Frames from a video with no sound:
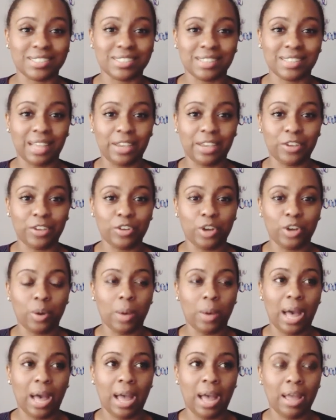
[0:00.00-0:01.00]
Like, you
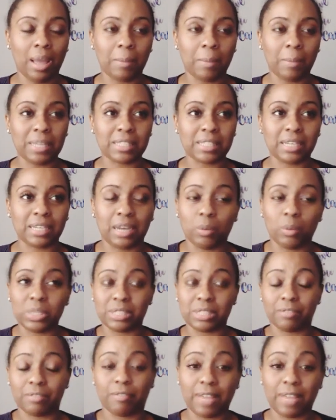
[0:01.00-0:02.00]
know, I'm not saying I
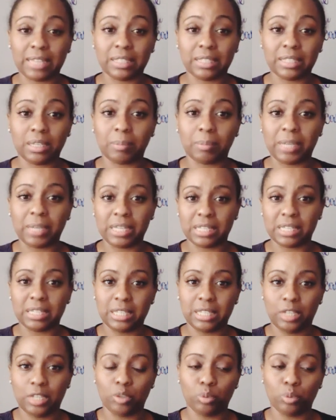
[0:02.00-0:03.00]
was affected, because I
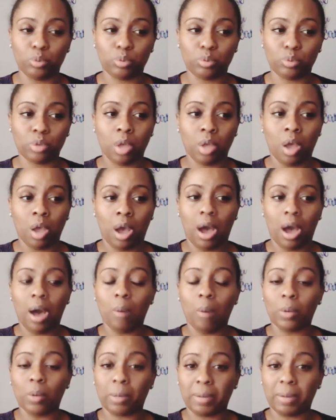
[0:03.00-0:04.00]
did lose
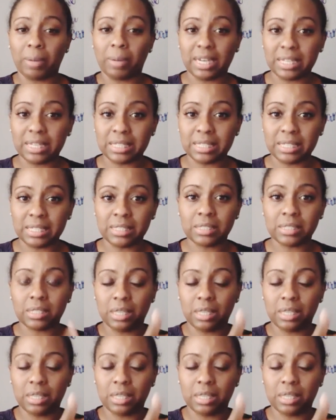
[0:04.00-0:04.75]
one of my cousins.